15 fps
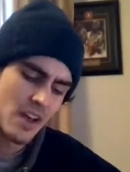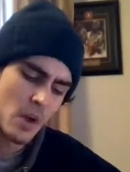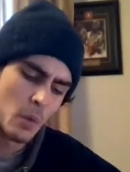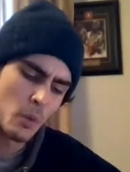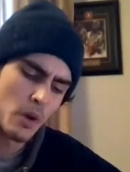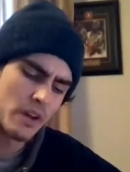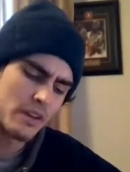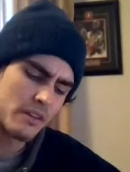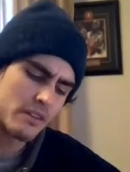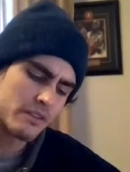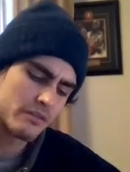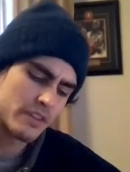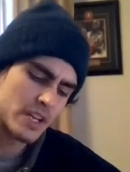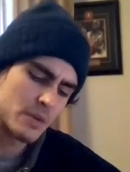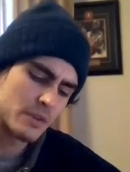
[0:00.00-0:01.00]

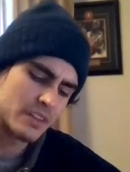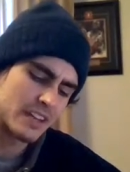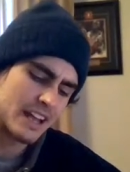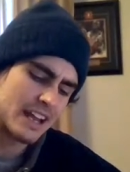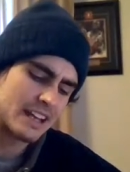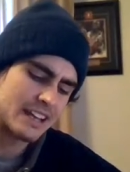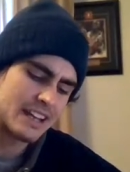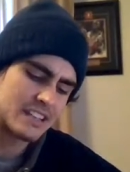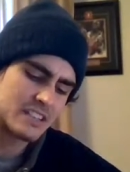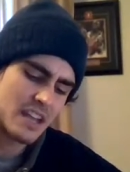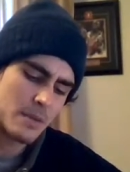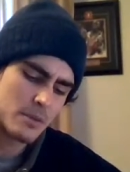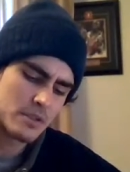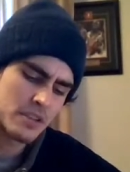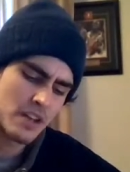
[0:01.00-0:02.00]
1-3 with an 88 save
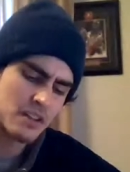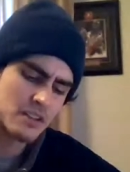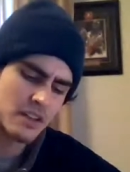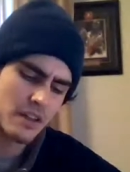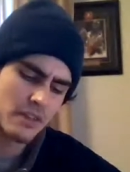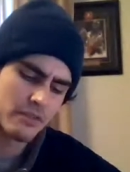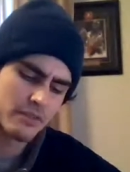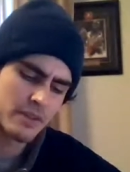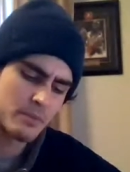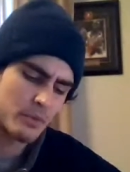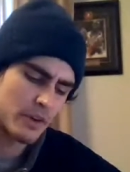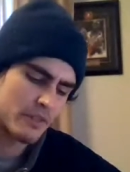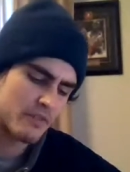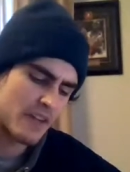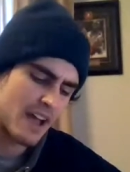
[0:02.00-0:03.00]
percentage and a
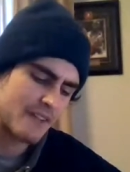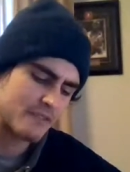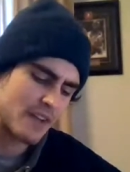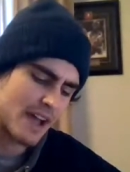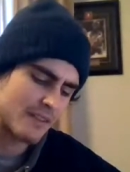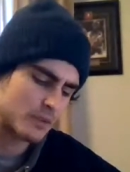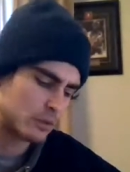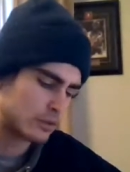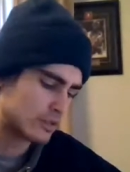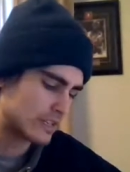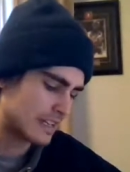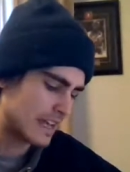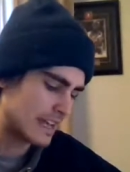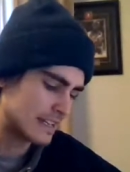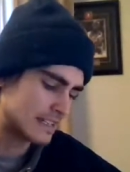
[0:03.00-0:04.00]
3.55 goals
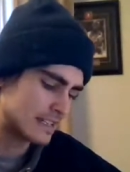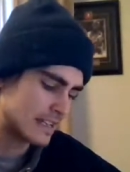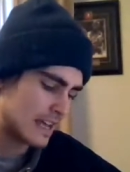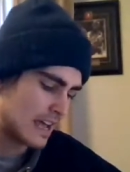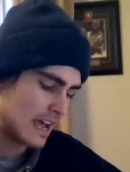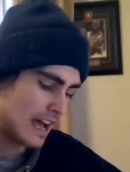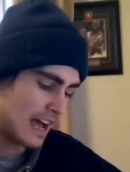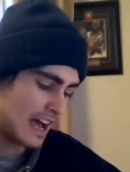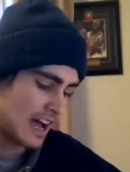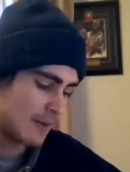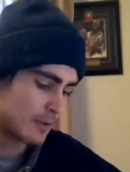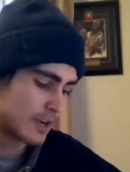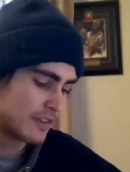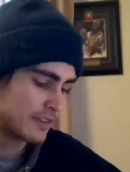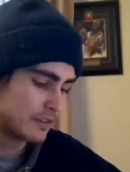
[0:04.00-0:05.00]
against.
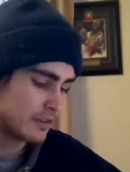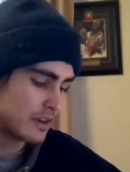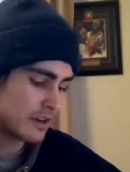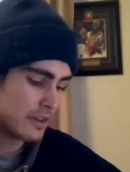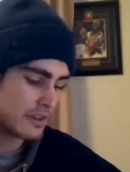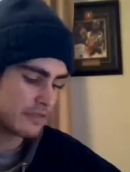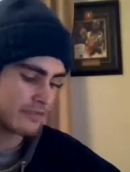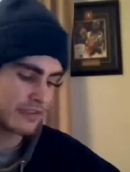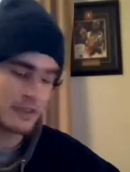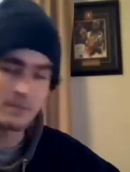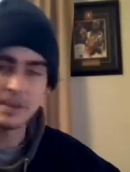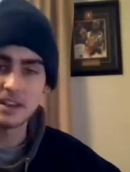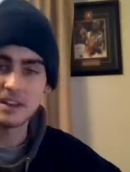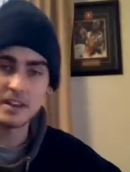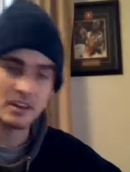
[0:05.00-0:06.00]
We're giving out another free
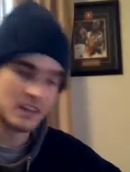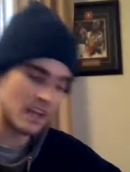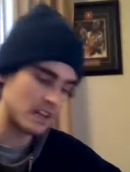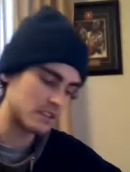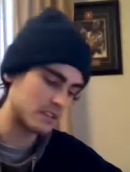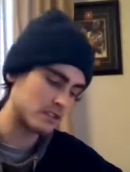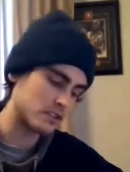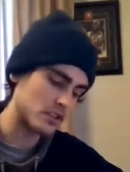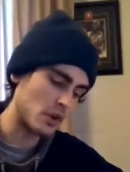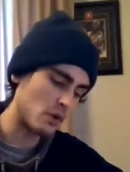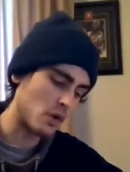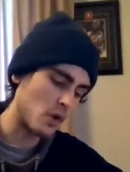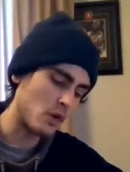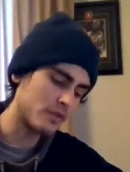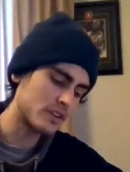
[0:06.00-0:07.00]
pick here, guys, on the show.
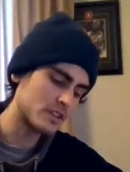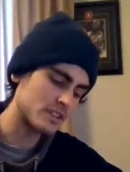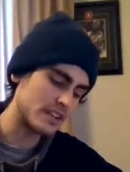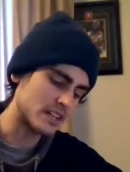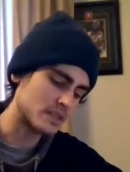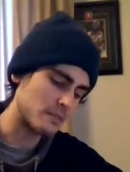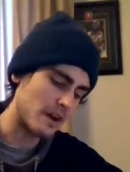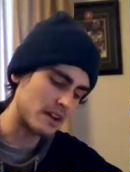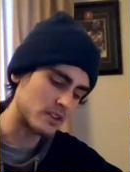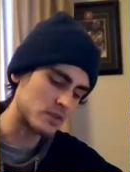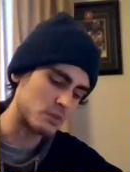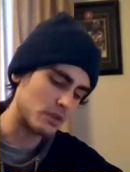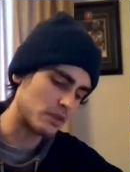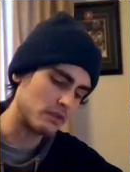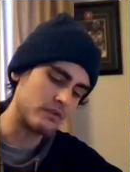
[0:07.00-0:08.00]
Over 6, minus
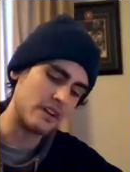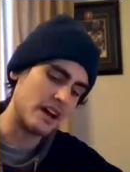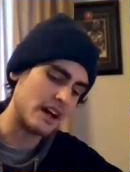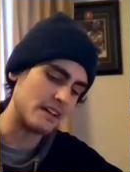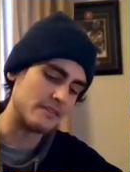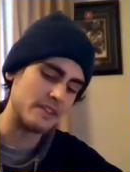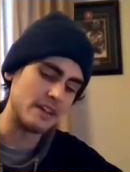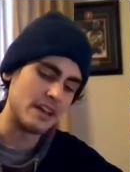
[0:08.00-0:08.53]
105.